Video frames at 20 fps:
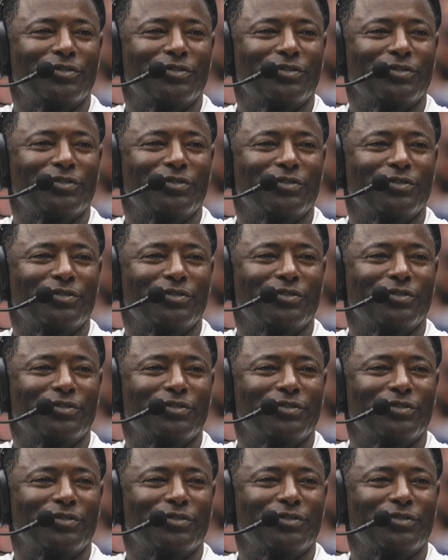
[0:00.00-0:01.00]

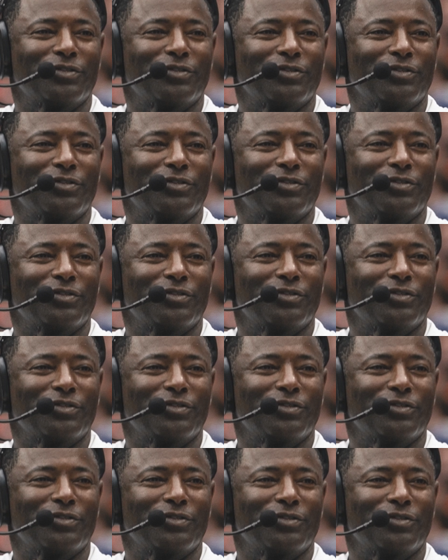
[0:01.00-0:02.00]

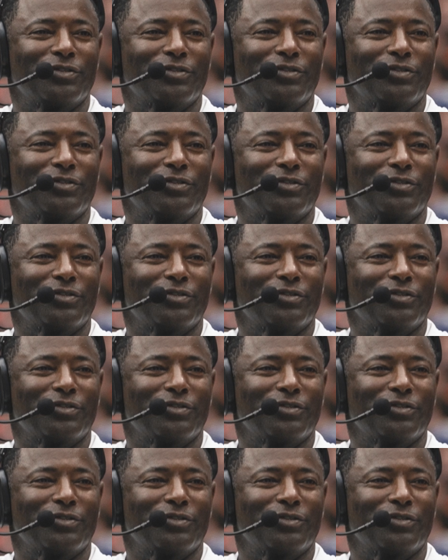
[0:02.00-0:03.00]

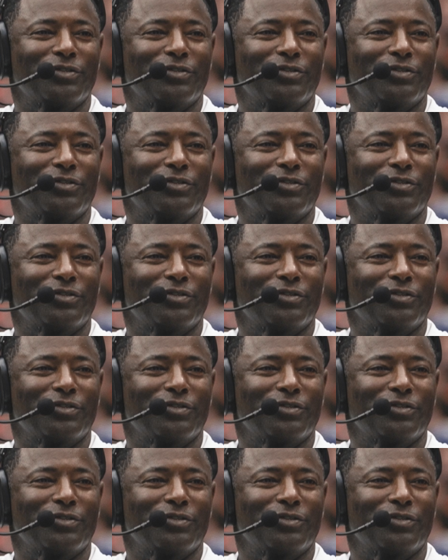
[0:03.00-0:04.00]

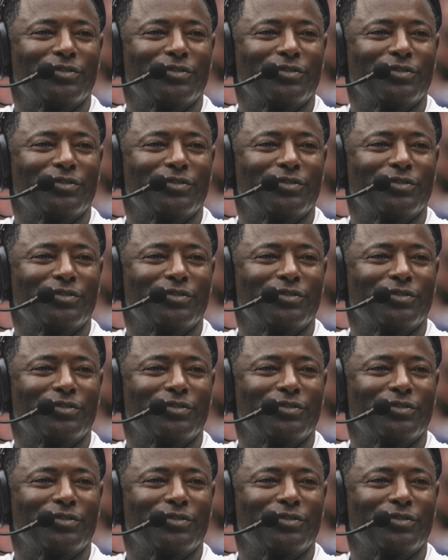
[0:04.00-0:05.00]

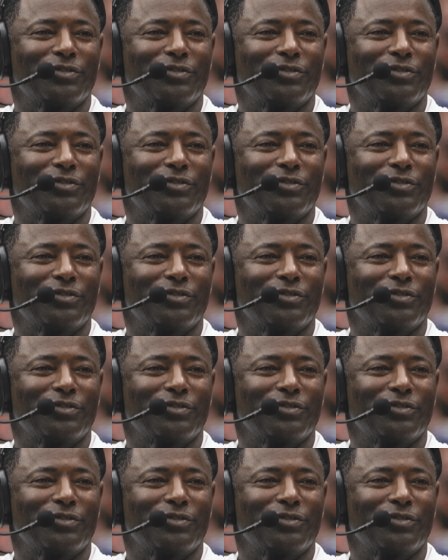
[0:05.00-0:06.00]

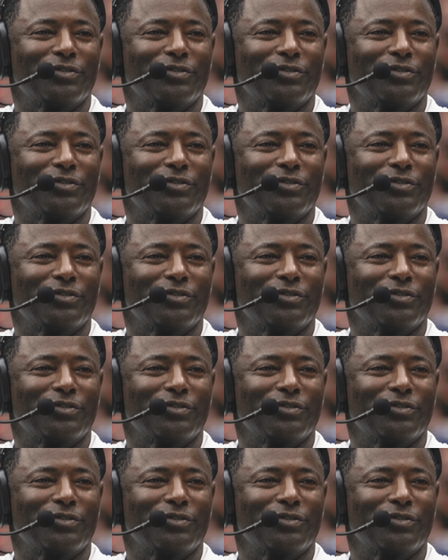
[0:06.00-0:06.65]
The person shown says nothing.